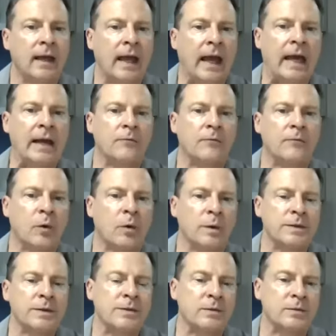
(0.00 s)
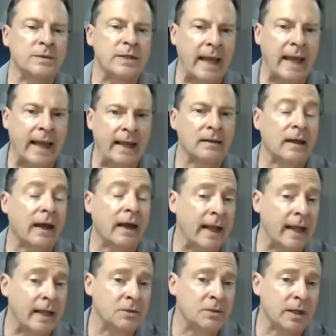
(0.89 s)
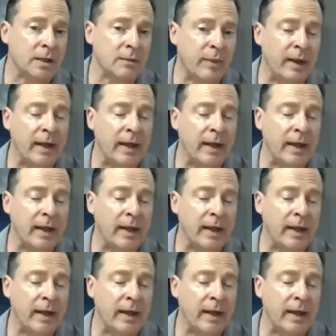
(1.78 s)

And of course, there's anti-aging